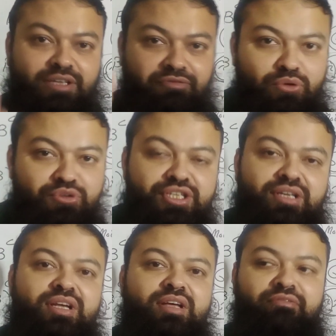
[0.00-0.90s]
the
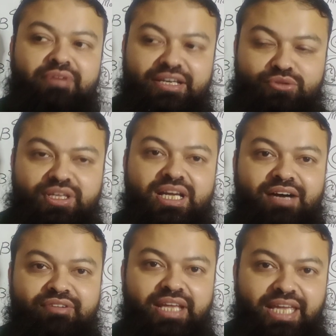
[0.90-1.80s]
future, actually
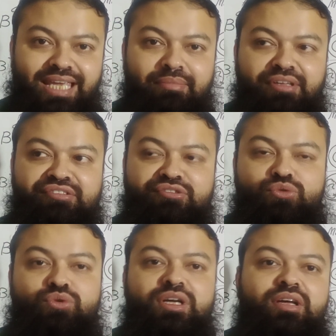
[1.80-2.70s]
our aim is
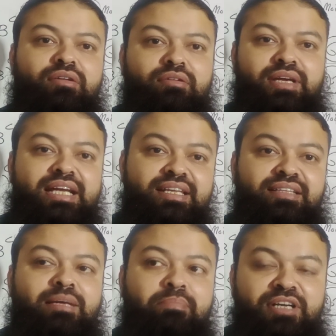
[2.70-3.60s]
to
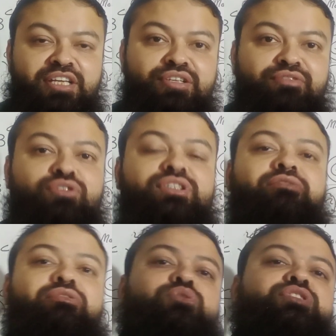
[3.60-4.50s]
getting the prediction for the
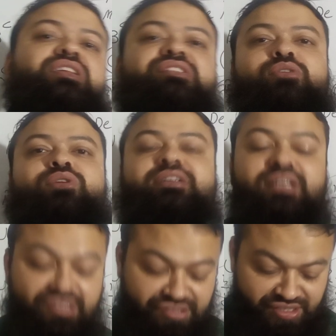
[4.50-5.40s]
future is the
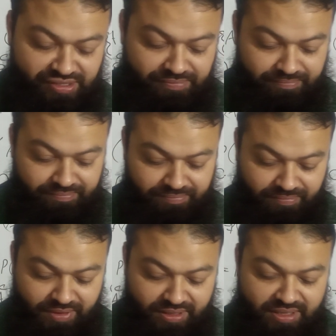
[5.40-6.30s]
correct answer.
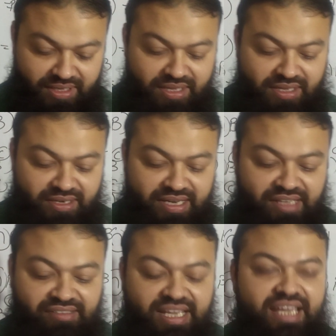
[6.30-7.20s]

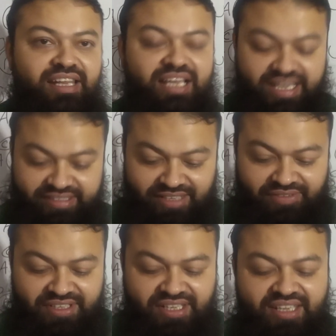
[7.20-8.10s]
Next, an
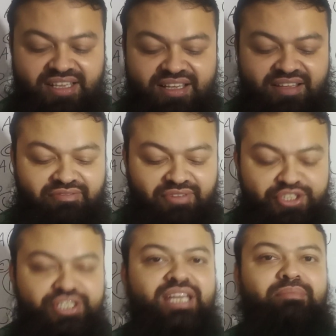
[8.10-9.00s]
activity
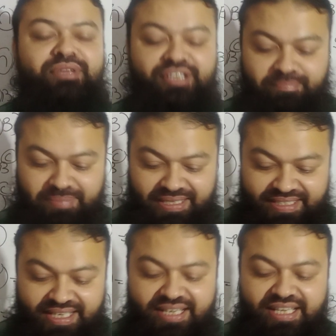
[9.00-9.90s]
which can be
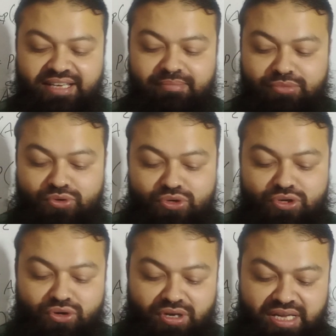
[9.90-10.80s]
repeated in
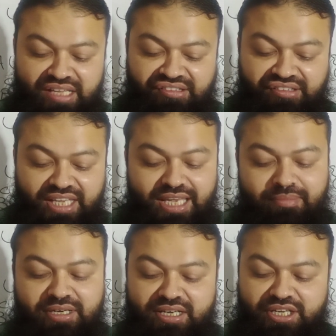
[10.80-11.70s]
more or less
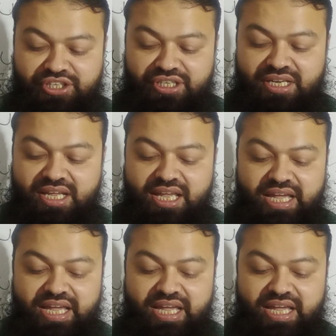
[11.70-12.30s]
same condition